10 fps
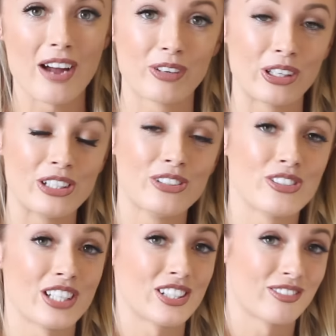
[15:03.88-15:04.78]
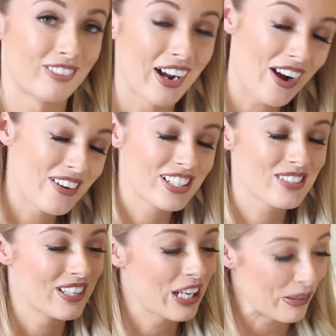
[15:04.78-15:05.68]
I'm going to use this right after this
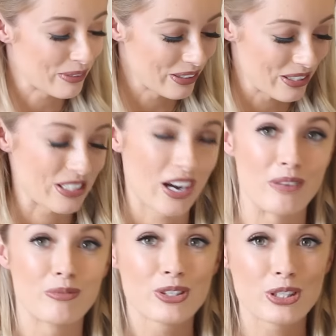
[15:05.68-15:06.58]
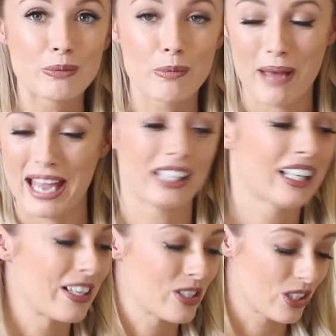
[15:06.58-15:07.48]
video because I'm super pale,
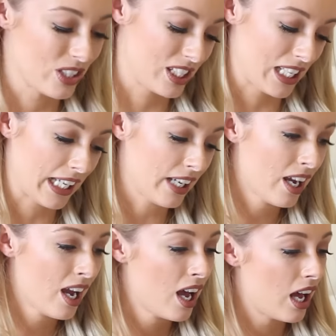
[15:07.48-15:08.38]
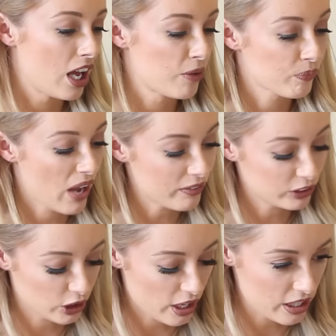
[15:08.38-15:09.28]
as you can see. I haven't
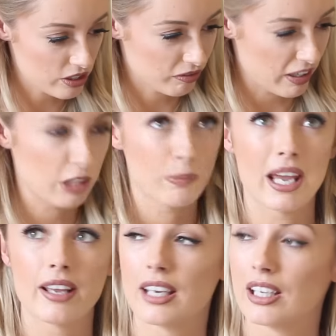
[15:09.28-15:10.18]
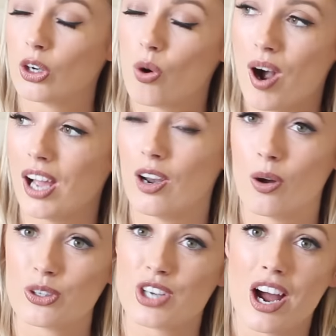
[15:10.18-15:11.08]
tried Fake Bake in quite a
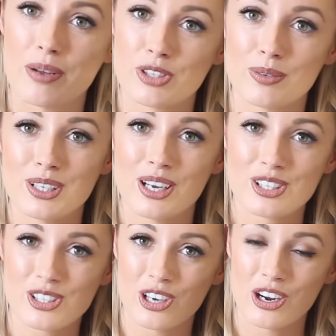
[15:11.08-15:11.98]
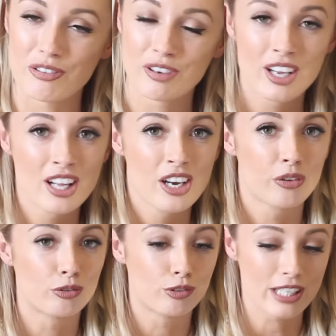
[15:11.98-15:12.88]
long time, so it'd be nice to kind of
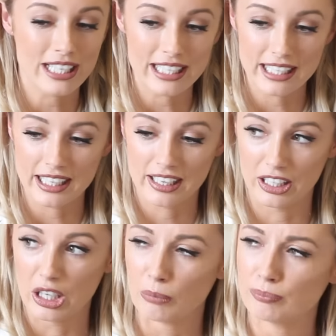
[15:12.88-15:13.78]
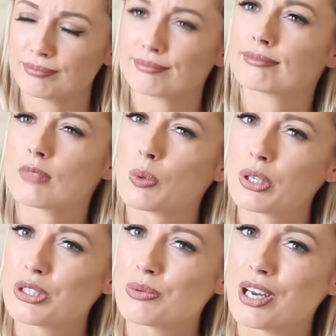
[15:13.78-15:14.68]

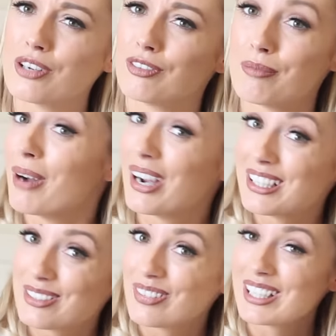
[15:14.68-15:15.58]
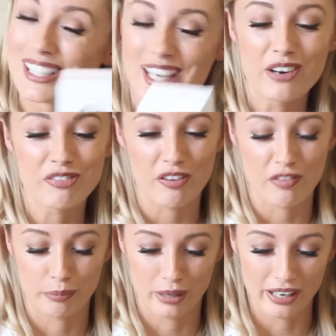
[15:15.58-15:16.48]
remind myself of
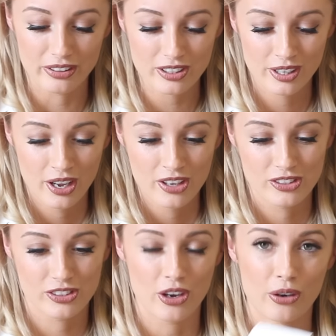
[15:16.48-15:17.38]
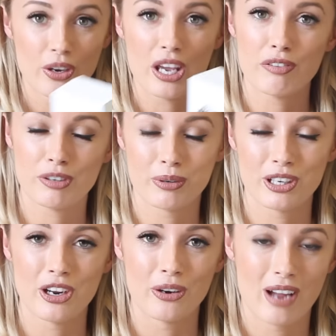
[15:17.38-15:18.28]
the brand. So if you want
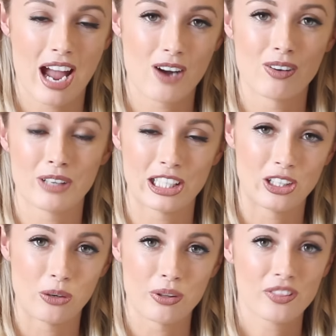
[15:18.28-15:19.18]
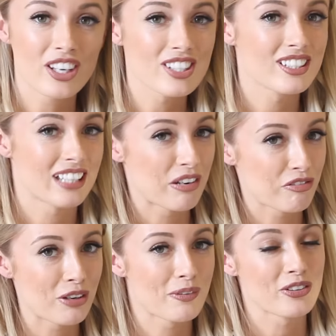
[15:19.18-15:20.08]
to know how I'm getting along with this, then
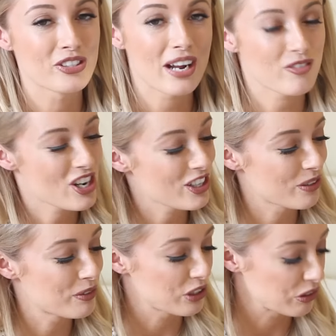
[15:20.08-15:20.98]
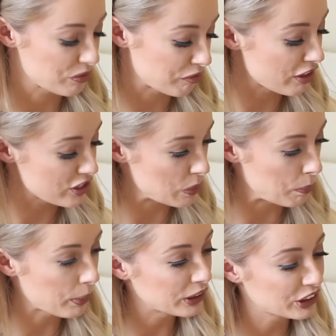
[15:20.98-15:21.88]
follow me on Snapchat, so I'll be doing some first
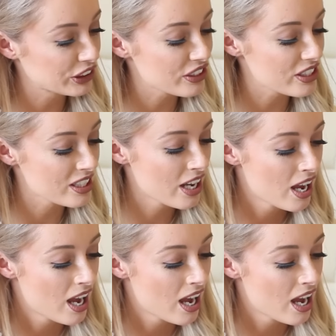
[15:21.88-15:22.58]
impressions.